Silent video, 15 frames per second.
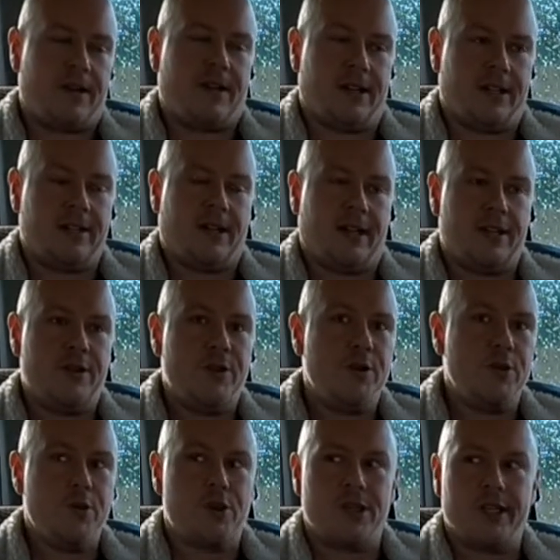I'll
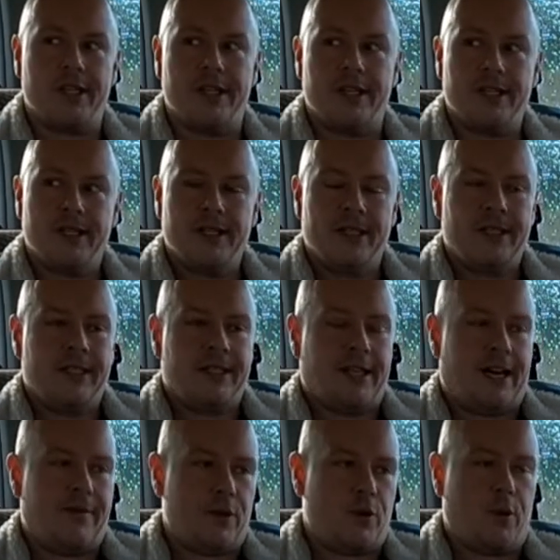usually
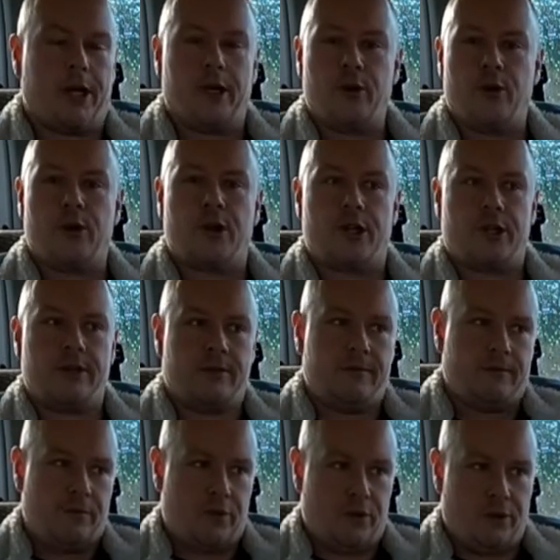have a quick look
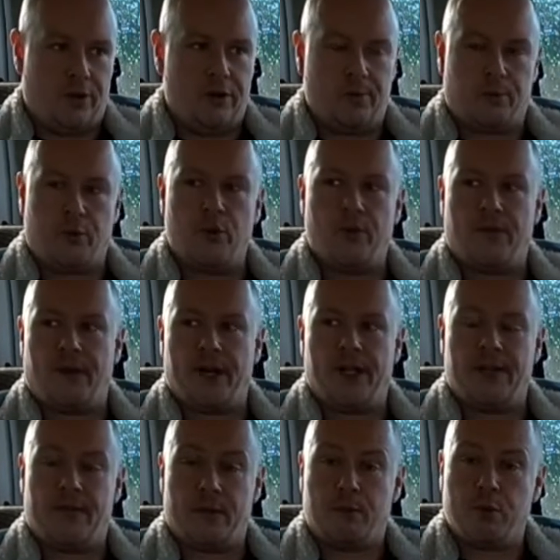on the
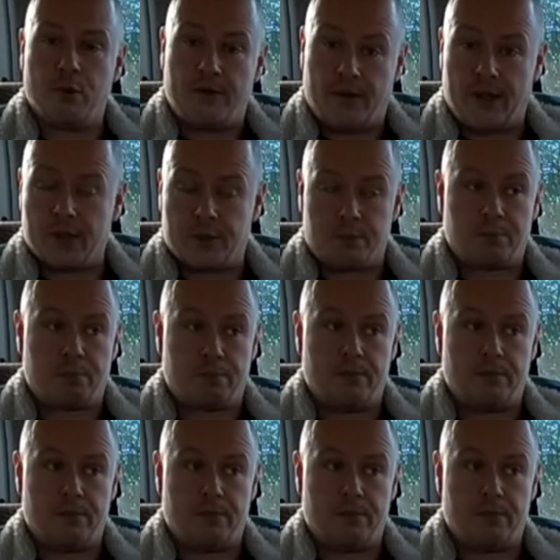profile. If the profile's